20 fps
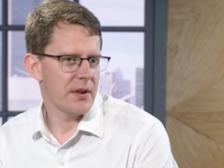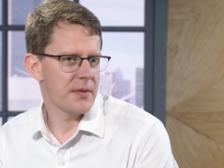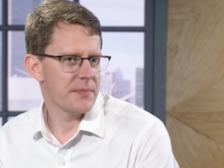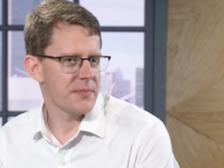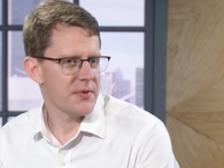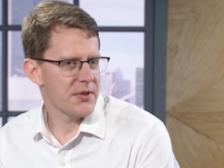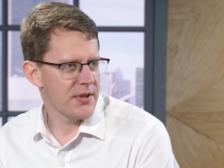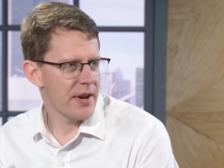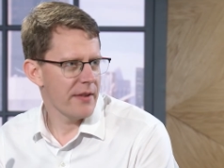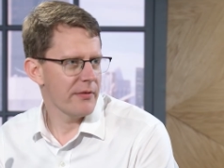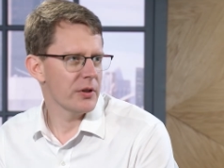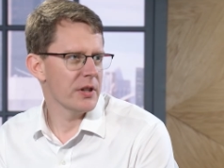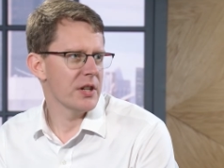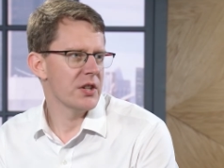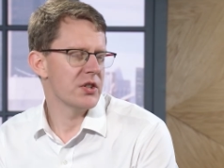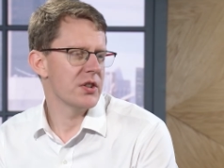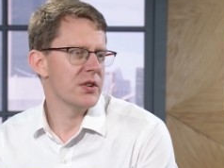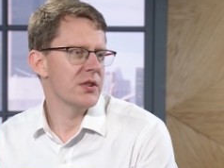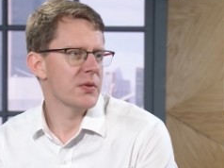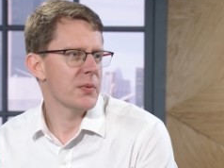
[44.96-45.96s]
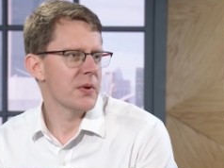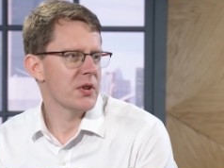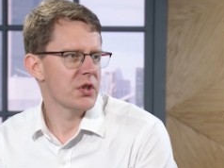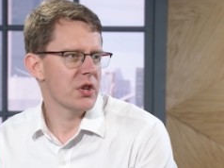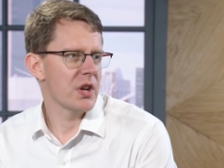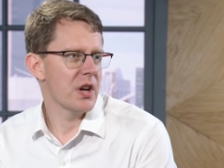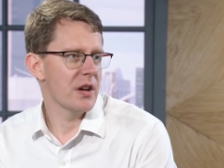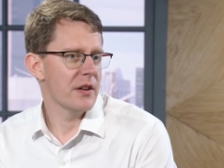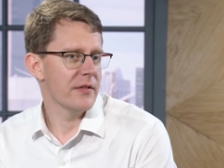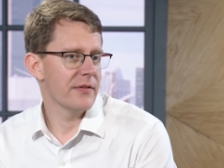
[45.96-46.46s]
are several issues which
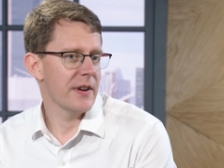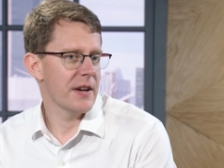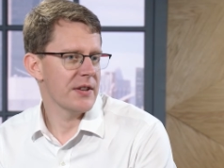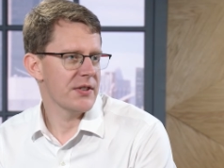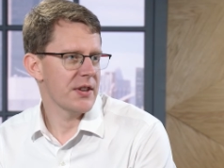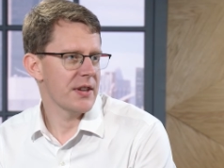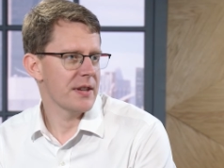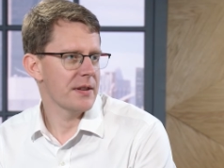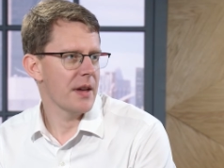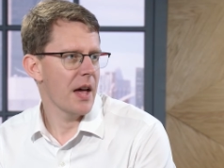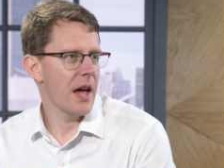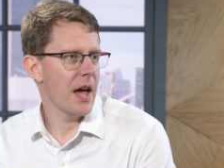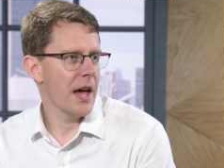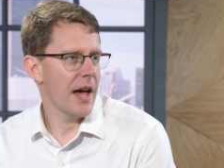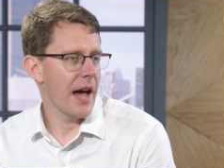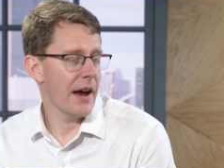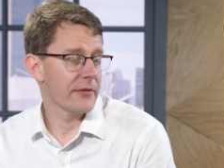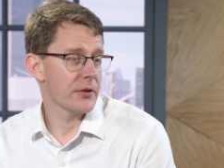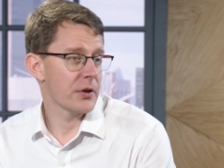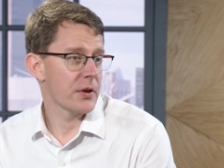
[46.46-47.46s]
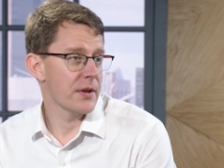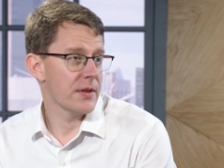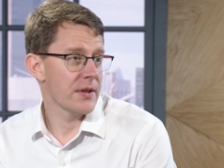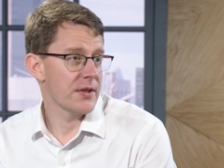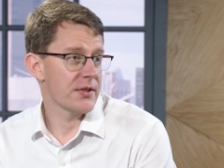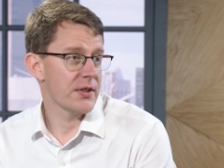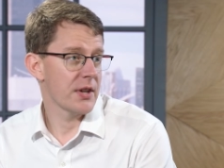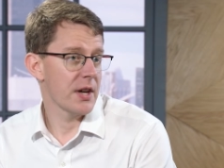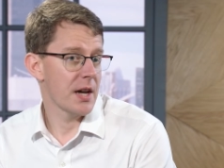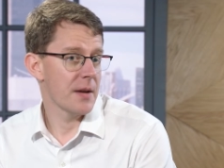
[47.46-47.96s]
are facing uh, Africa at this
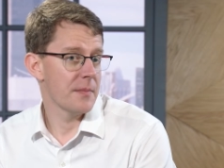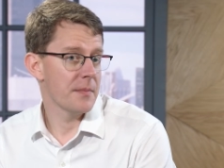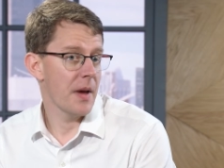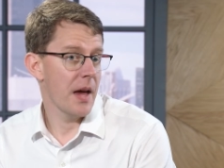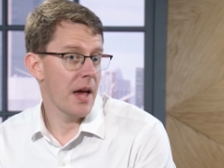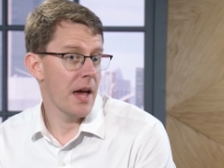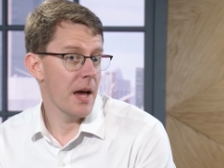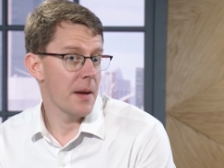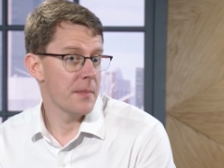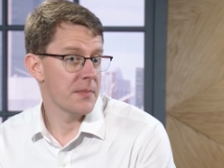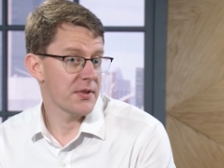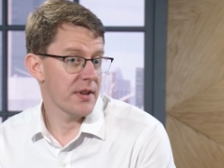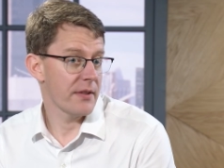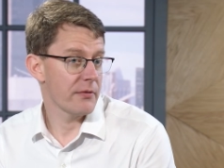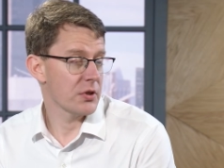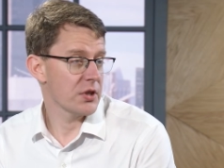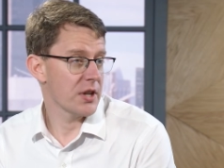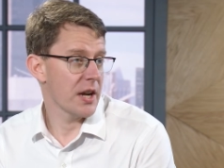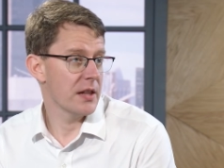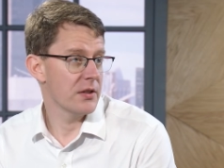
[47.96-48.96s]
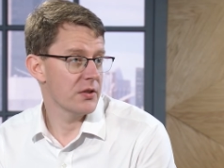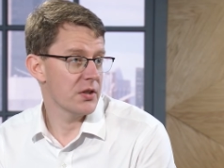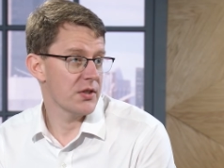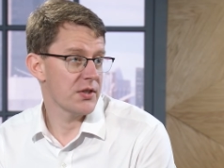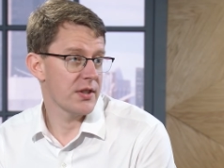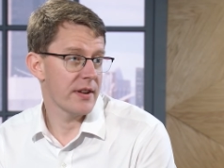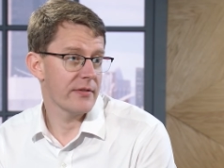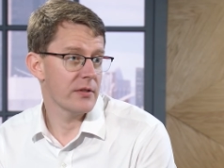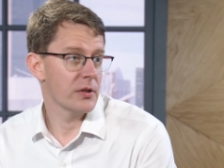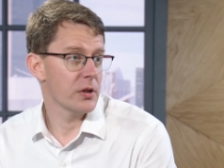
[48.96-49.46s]
time. Um, several challenges,
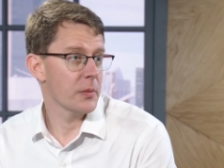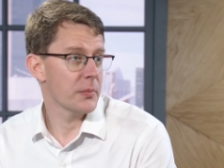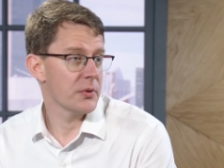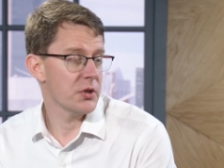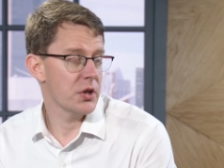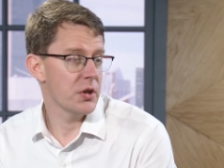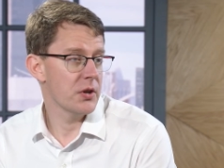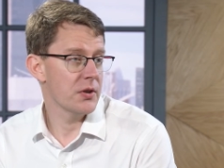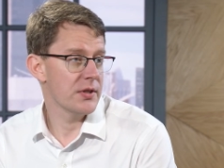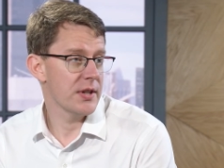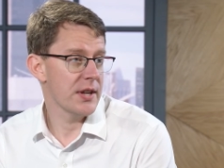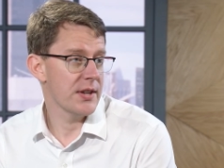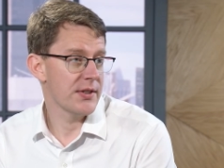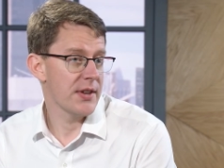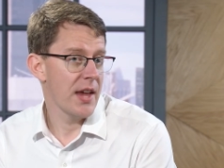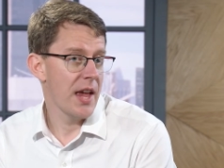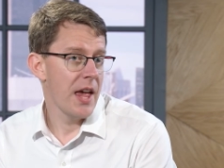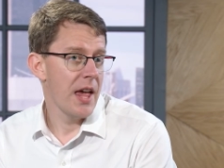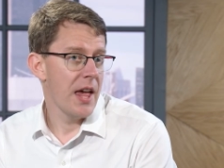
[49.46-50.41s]
several opportunities.